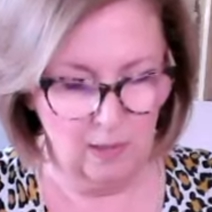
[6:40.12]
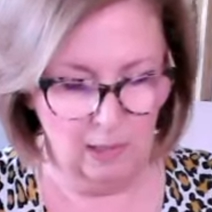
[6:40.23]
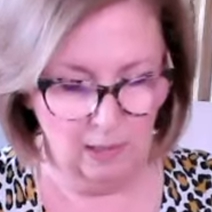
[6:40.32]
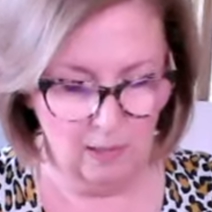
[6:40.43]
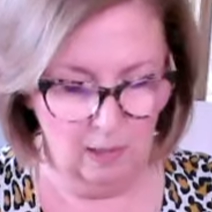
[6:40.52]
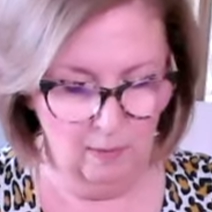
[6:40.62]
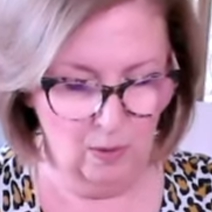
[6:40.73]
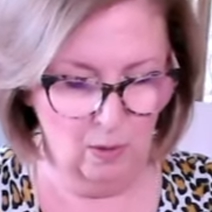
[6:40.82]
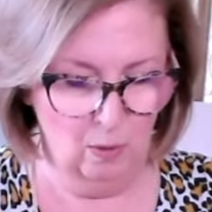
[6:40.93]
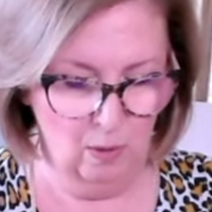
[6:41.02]
Six of
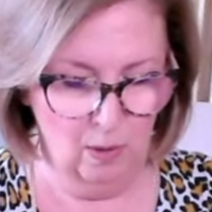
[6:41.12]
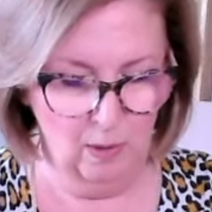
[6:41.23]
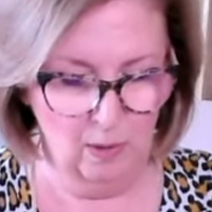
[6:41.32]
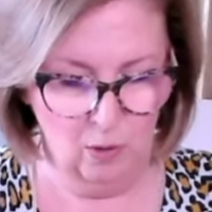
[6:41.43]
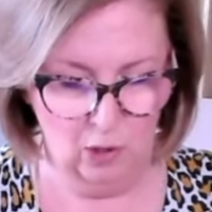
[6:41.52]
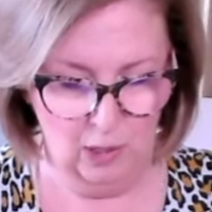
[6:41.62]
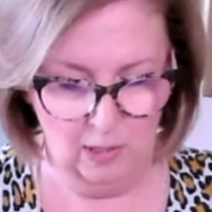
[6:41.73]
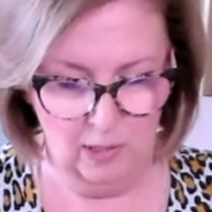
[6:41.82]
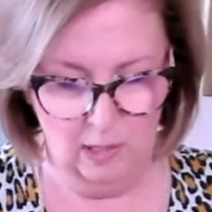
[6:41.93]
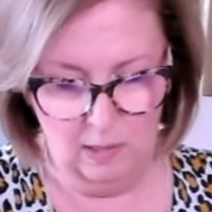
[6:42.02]
Swords,
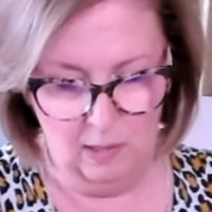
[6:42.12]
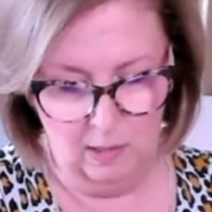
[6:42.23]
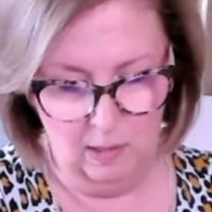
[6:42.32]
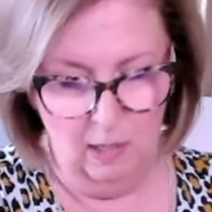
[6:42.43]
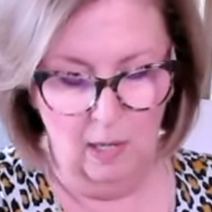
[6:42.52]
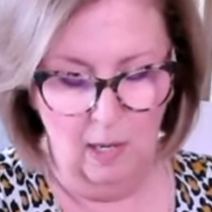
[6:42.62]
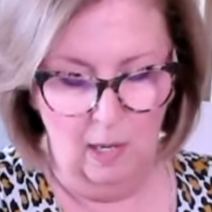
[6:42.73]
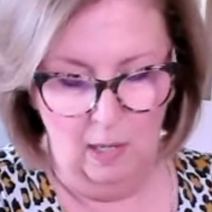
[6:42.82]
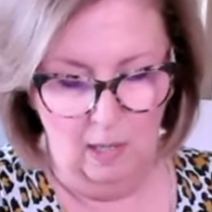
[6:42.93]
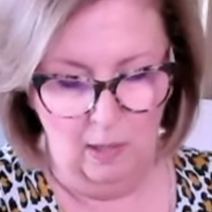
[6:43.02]
Justice,
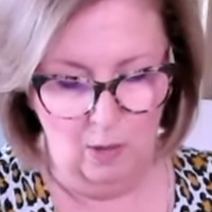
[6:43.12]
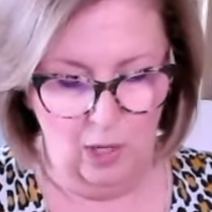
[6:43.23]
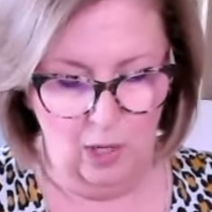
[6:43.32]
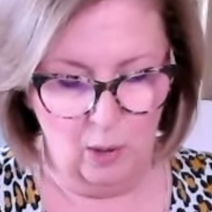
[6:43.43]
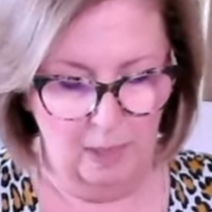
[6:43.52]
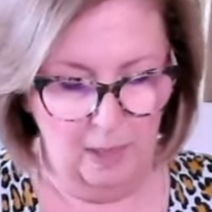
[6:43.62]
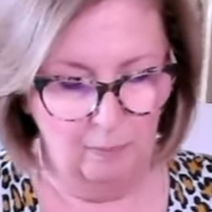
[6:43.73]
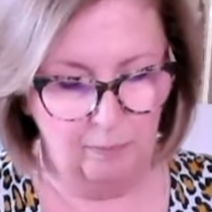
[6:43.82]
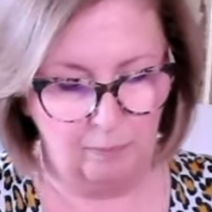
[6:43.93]
Judgment.